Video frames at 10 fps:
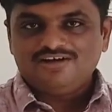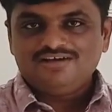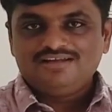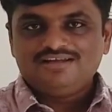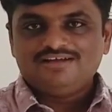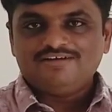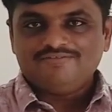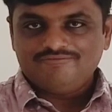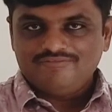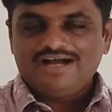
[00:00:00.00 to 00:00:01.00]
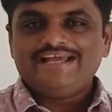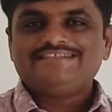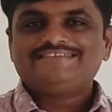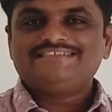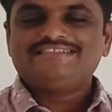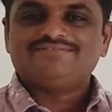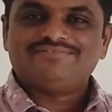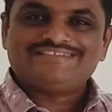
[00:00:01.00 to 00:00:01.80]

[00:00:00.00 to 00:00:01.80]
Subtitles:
on y-axis